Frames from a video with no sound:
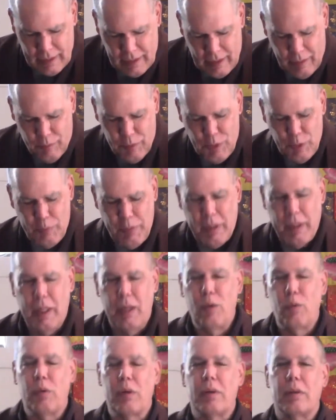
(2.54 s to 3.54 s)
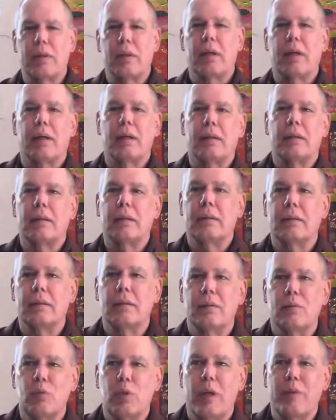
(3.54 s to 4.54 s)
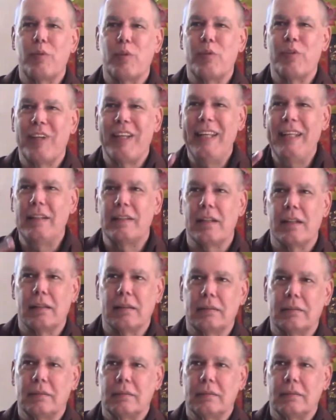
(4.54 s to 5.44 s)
I was speaking with Reverend Vinita,